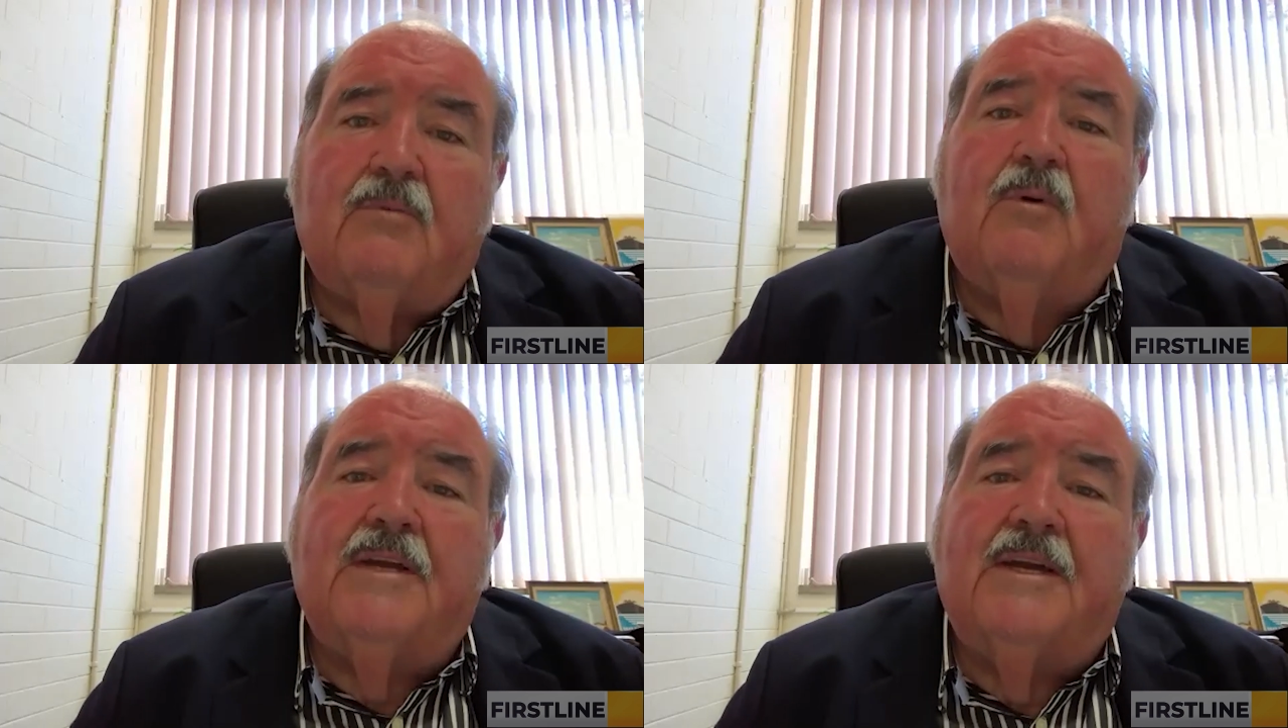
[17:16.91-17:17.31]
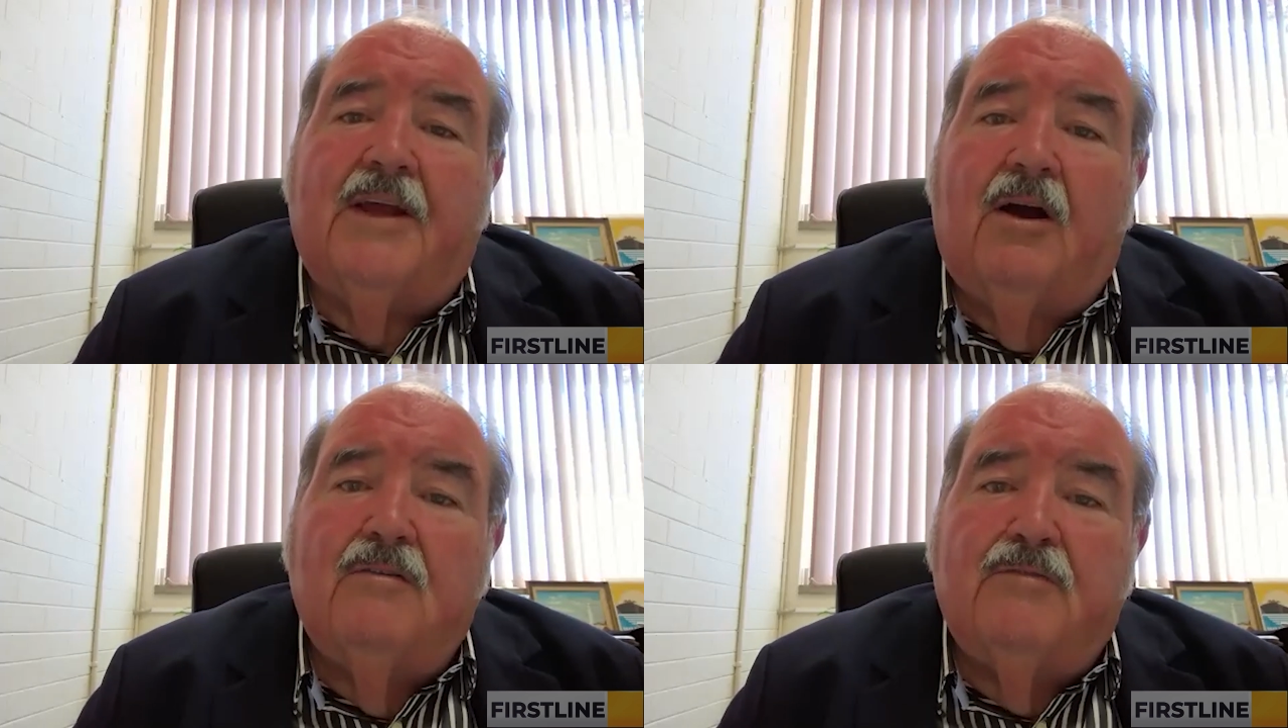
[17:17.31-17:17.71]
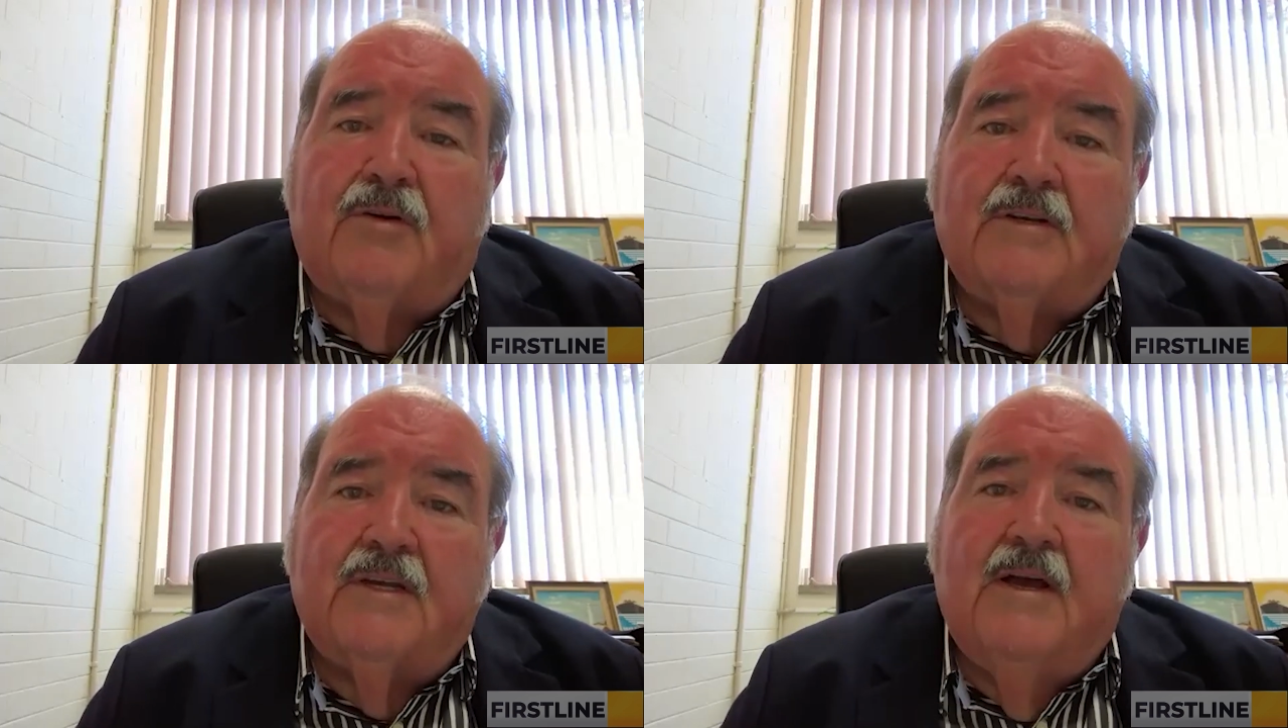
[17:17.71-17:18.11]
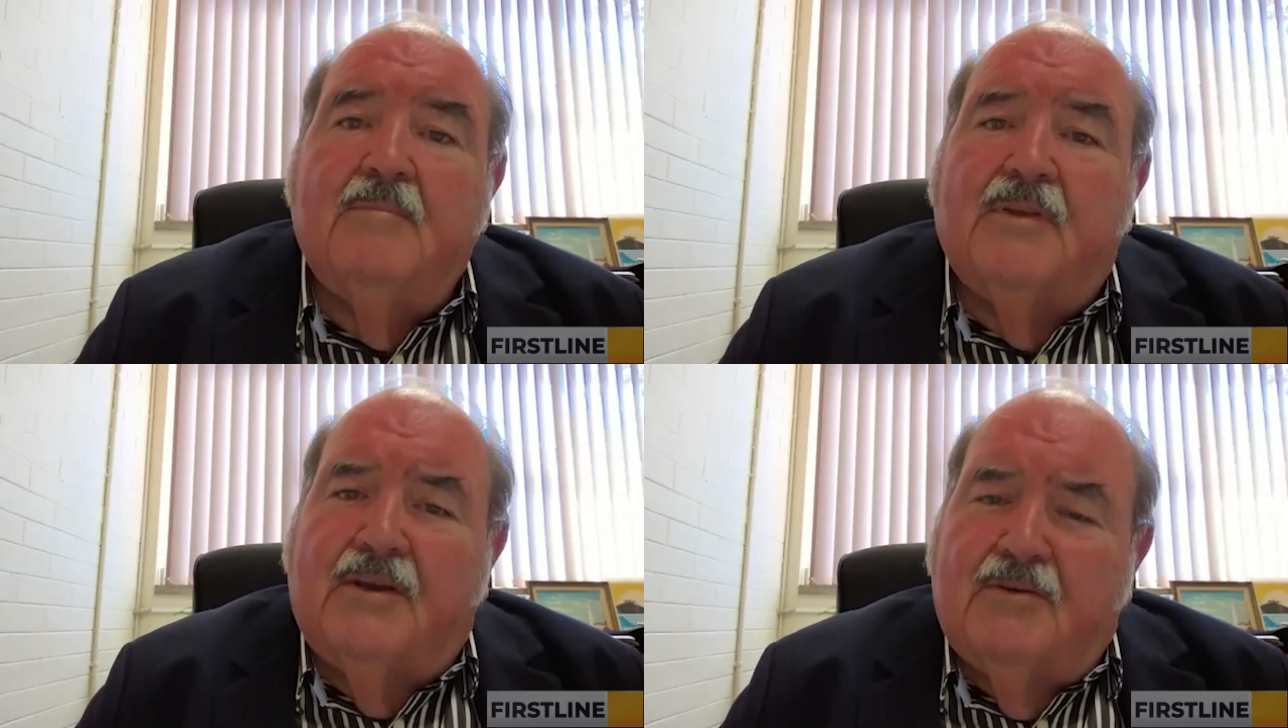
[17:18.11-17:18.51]
we'll get over it,
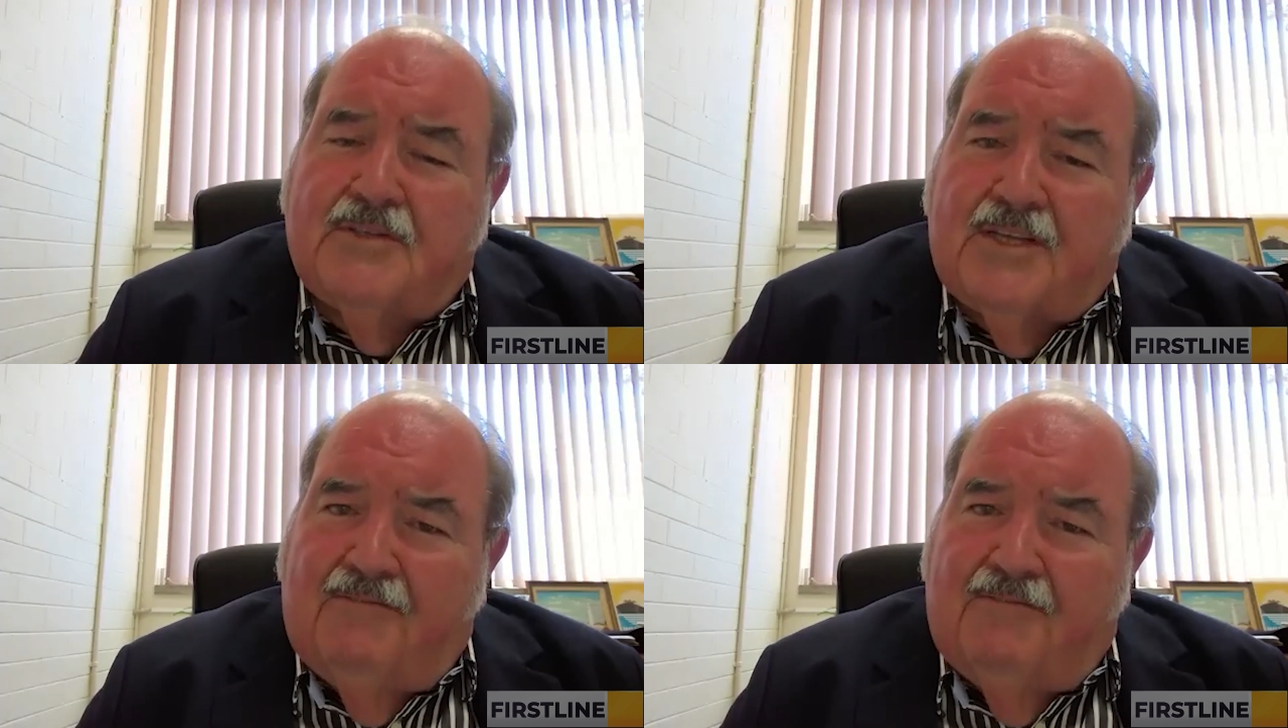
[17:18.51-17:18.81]
but there was